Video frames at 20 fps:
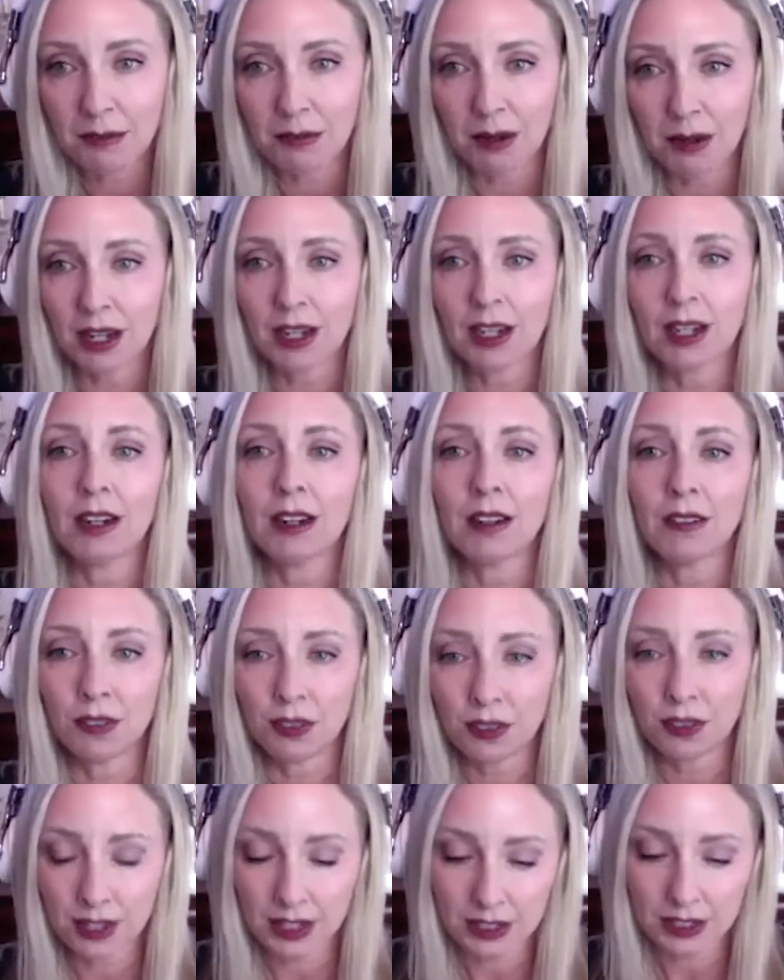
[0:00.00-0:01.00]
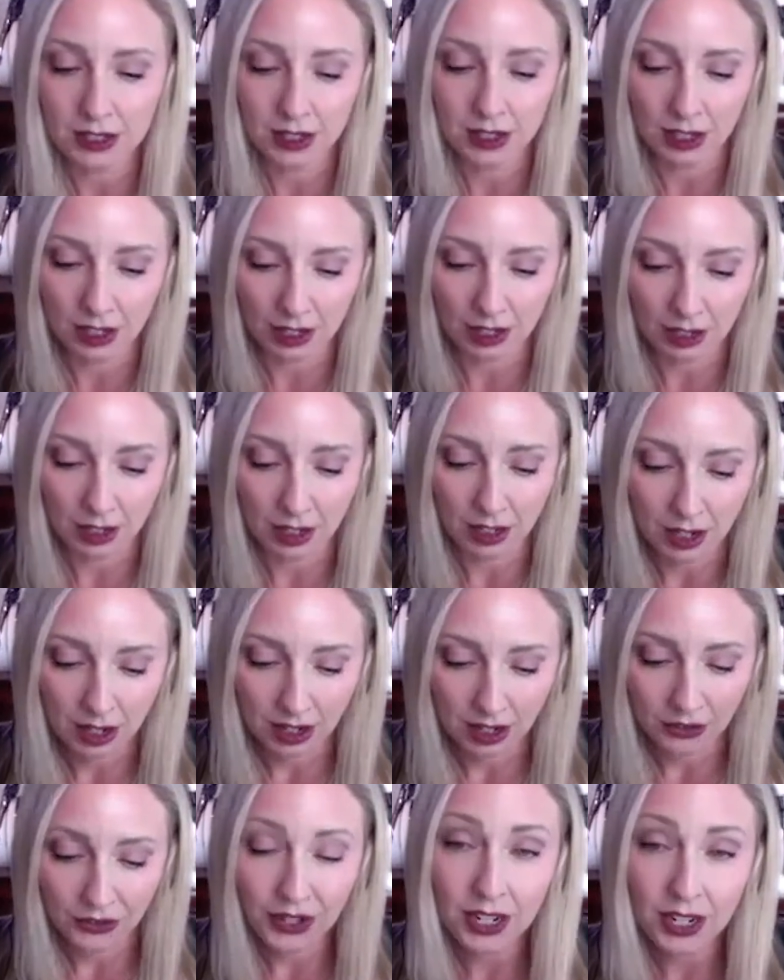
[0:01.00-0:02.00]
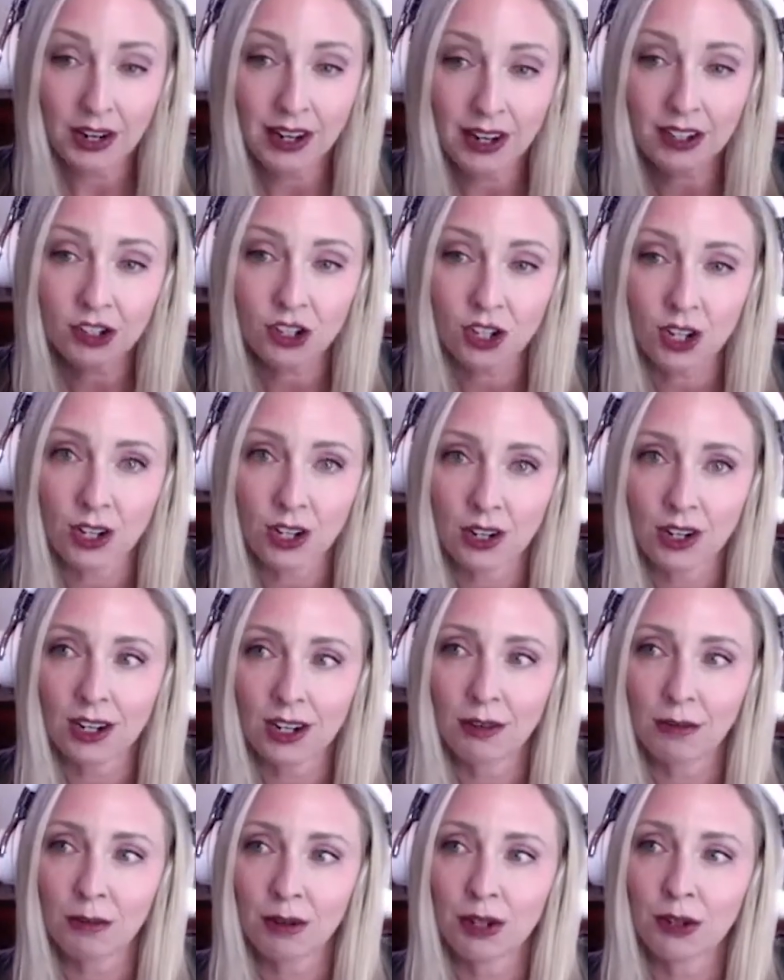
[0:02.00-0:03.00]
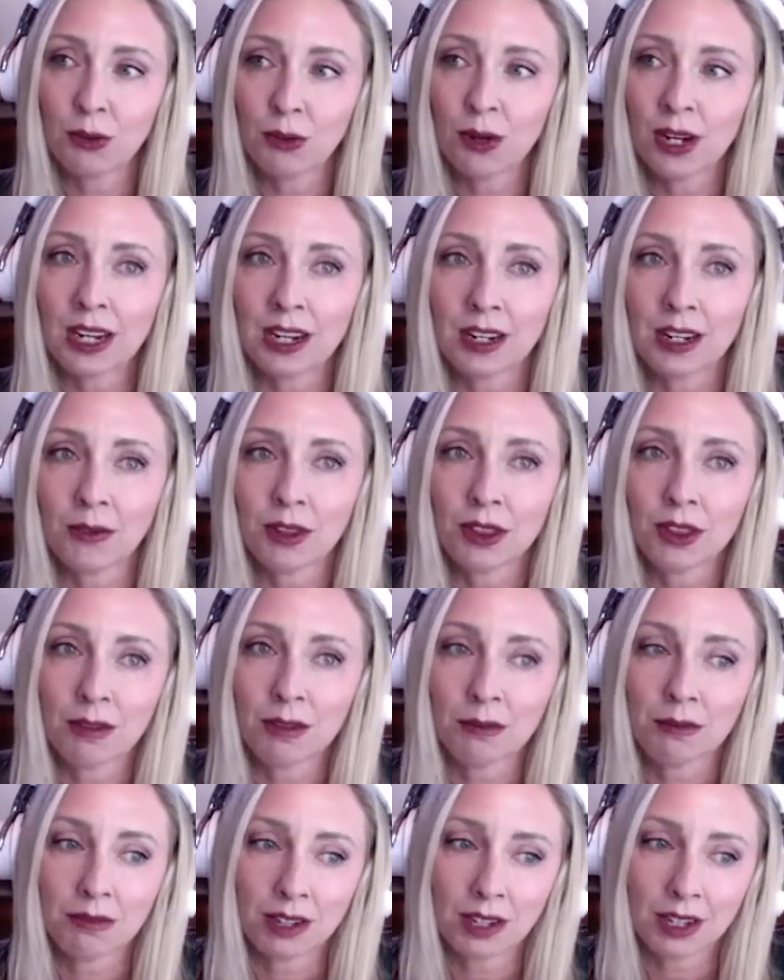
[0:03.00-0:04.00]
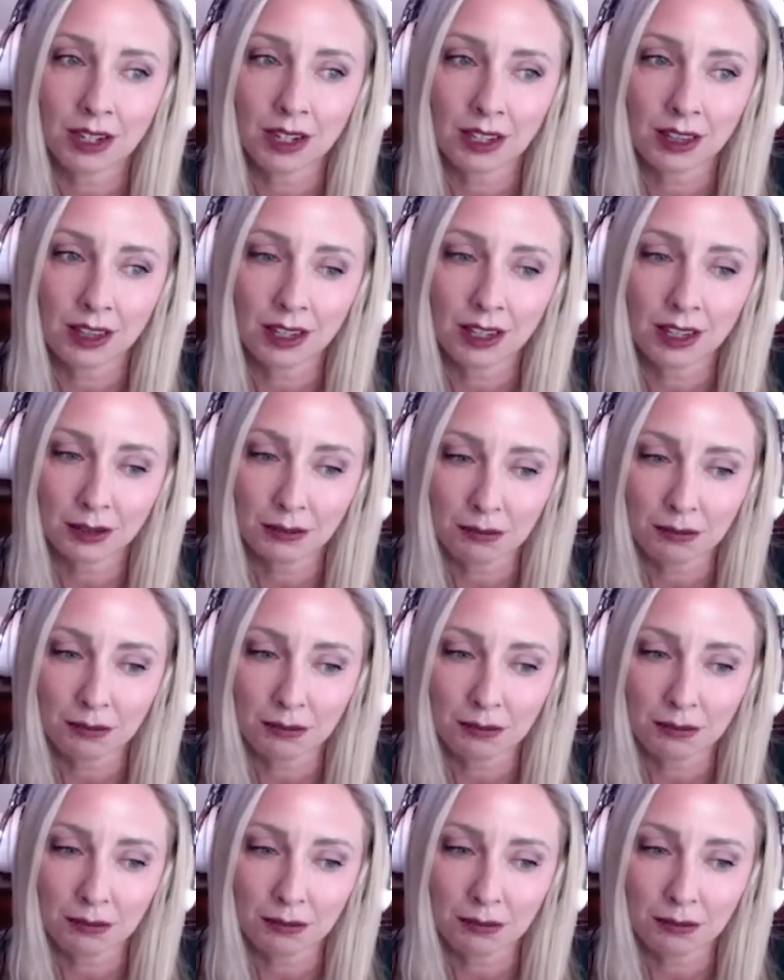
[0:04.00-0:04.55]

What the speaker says: But it's the connection in between with them needing the